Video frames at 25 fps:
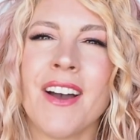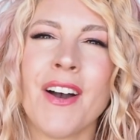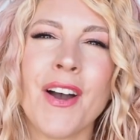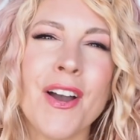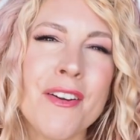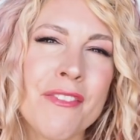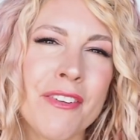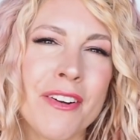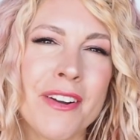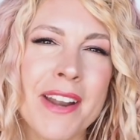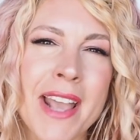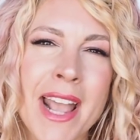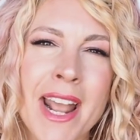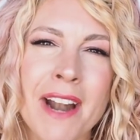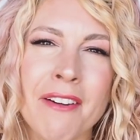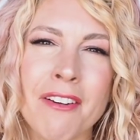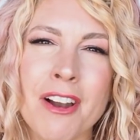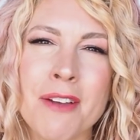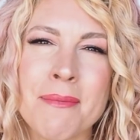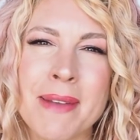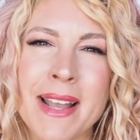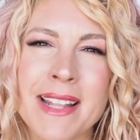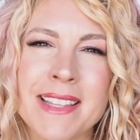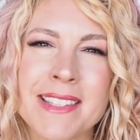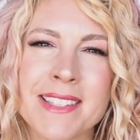Over on
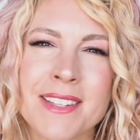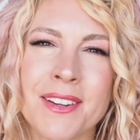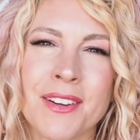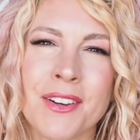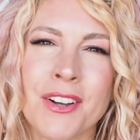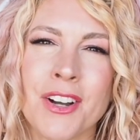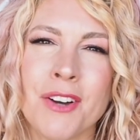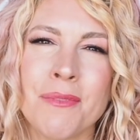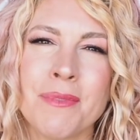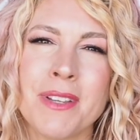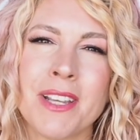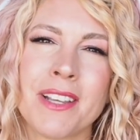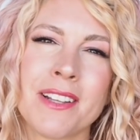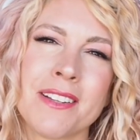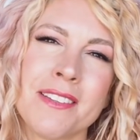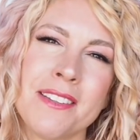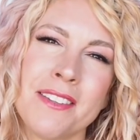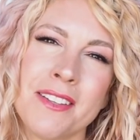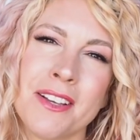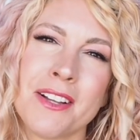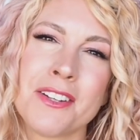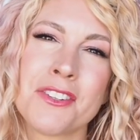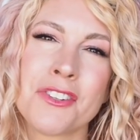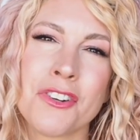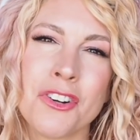hairromance.com you can
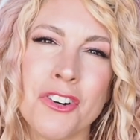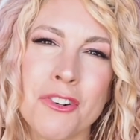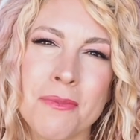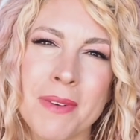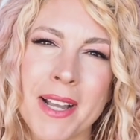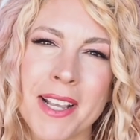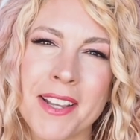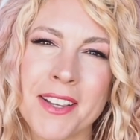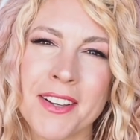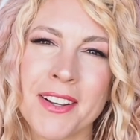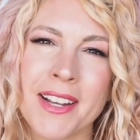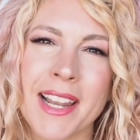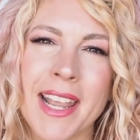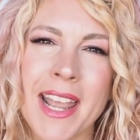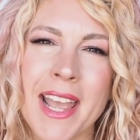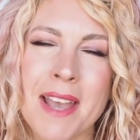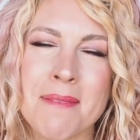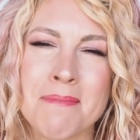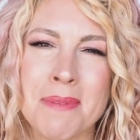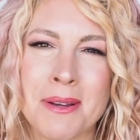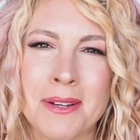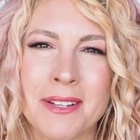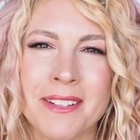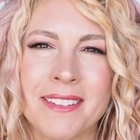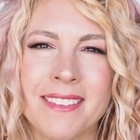search all my curly
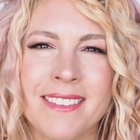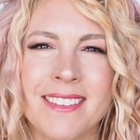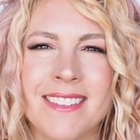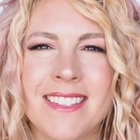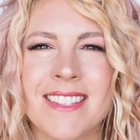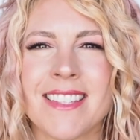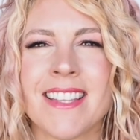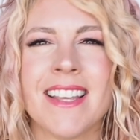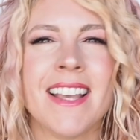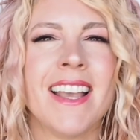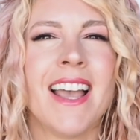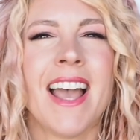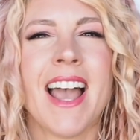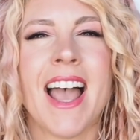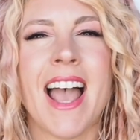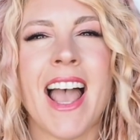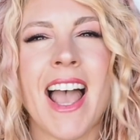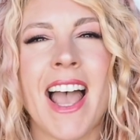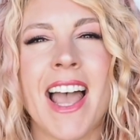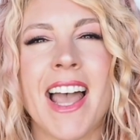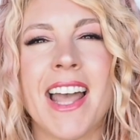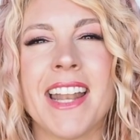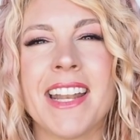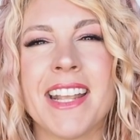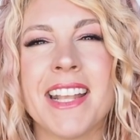hair posts
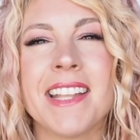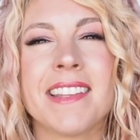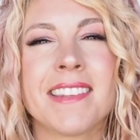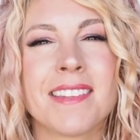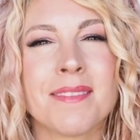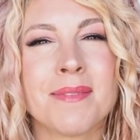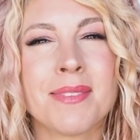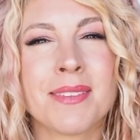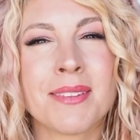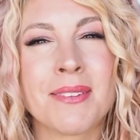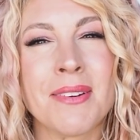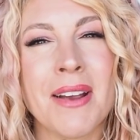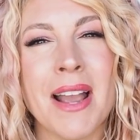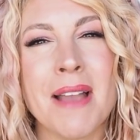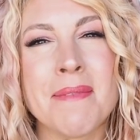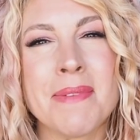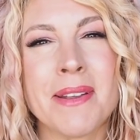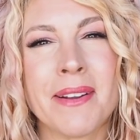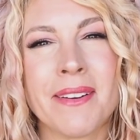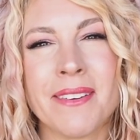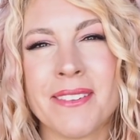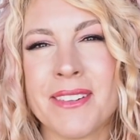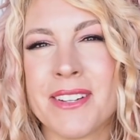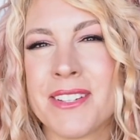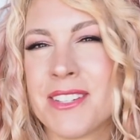and hit subscribe
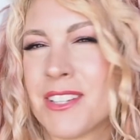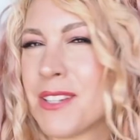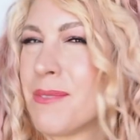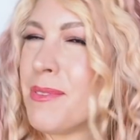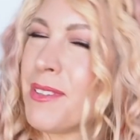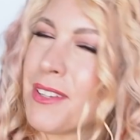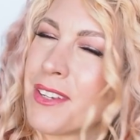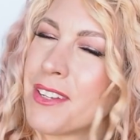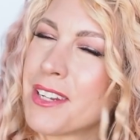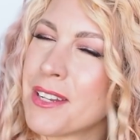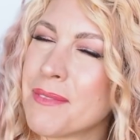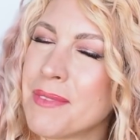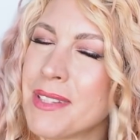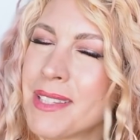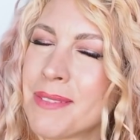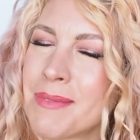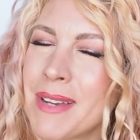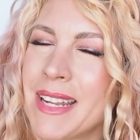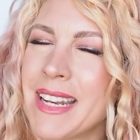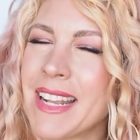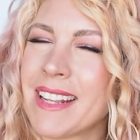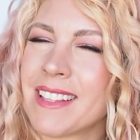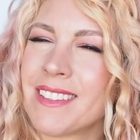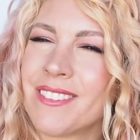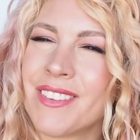here on YouTube so you don't miss
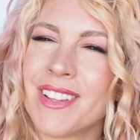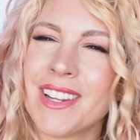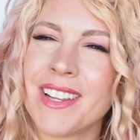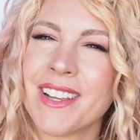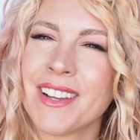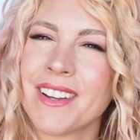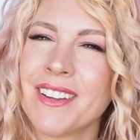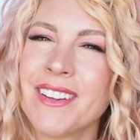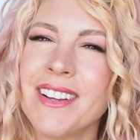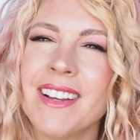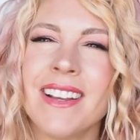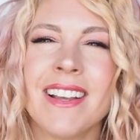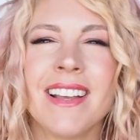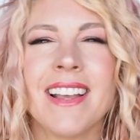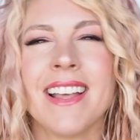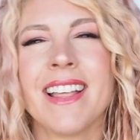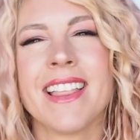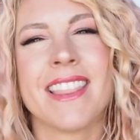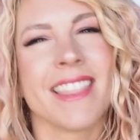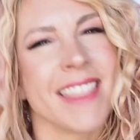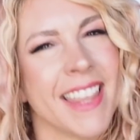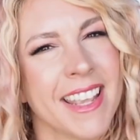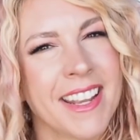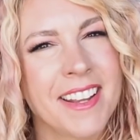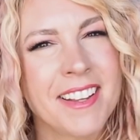my next video.
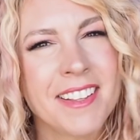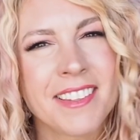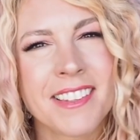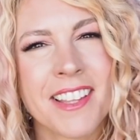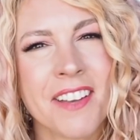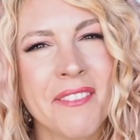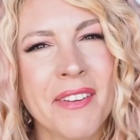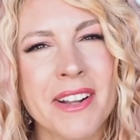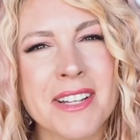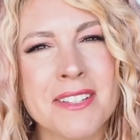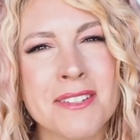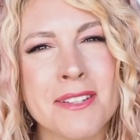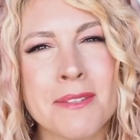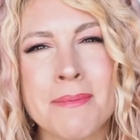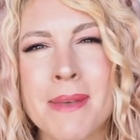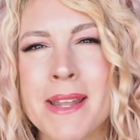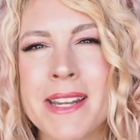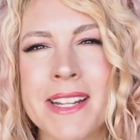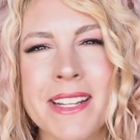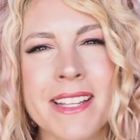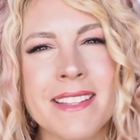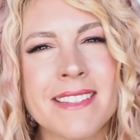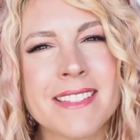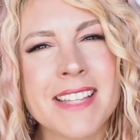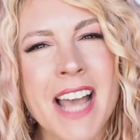Thank you so much for
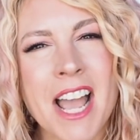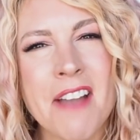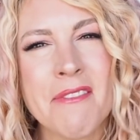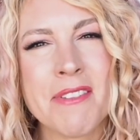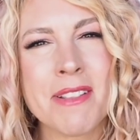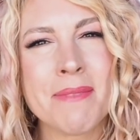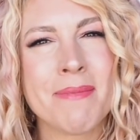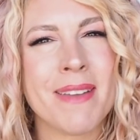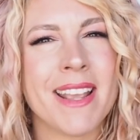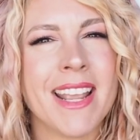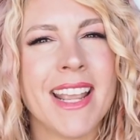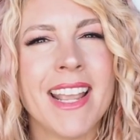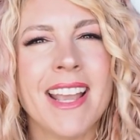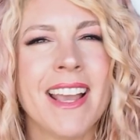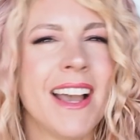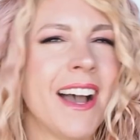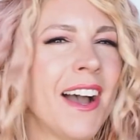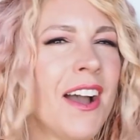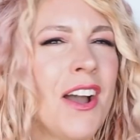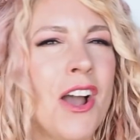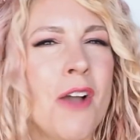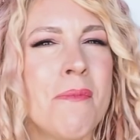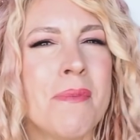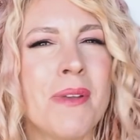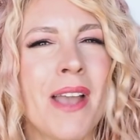spending this time with me.
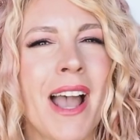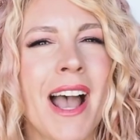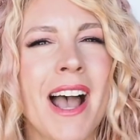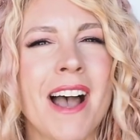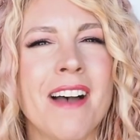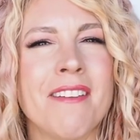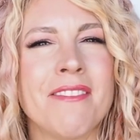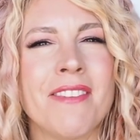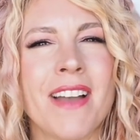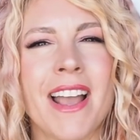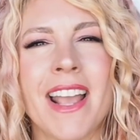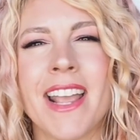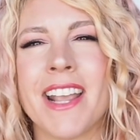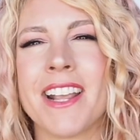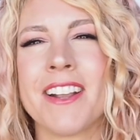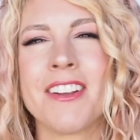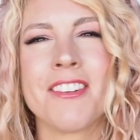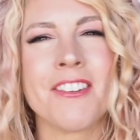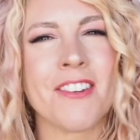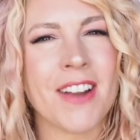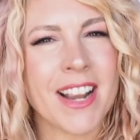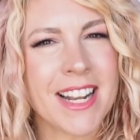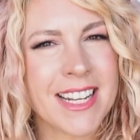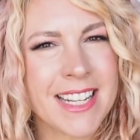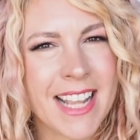I hope you have a
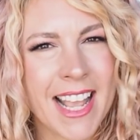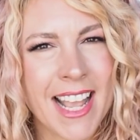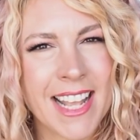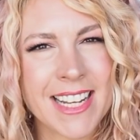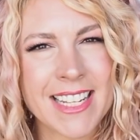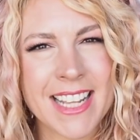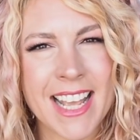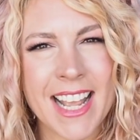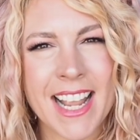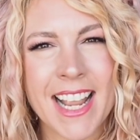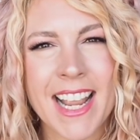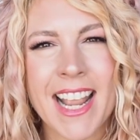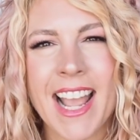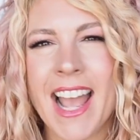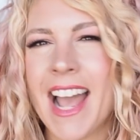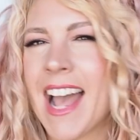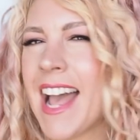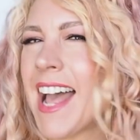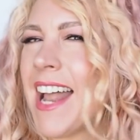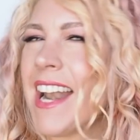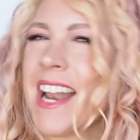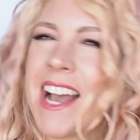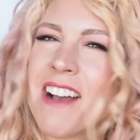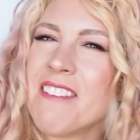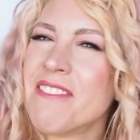great hair day
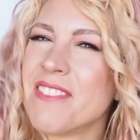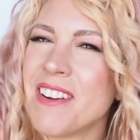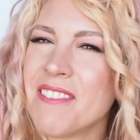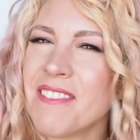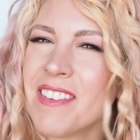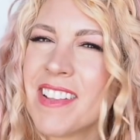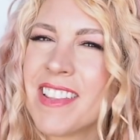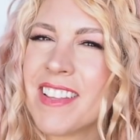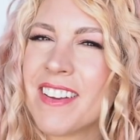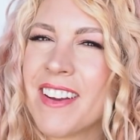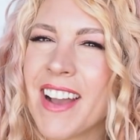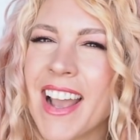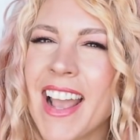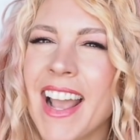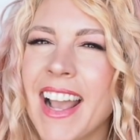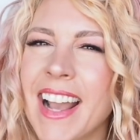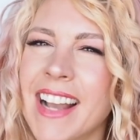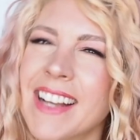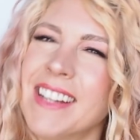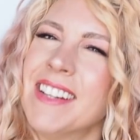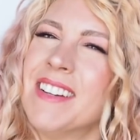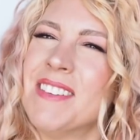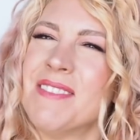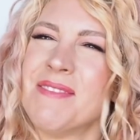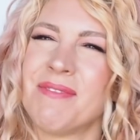and have fun with your
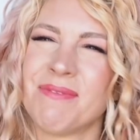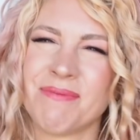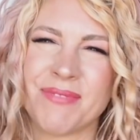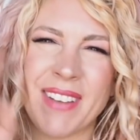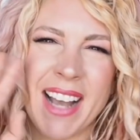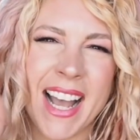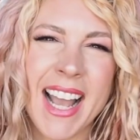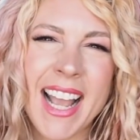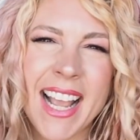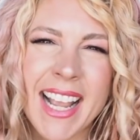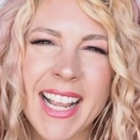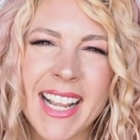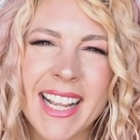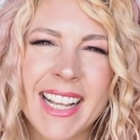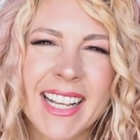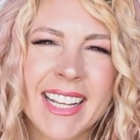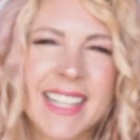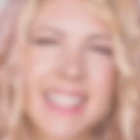hair. Bye.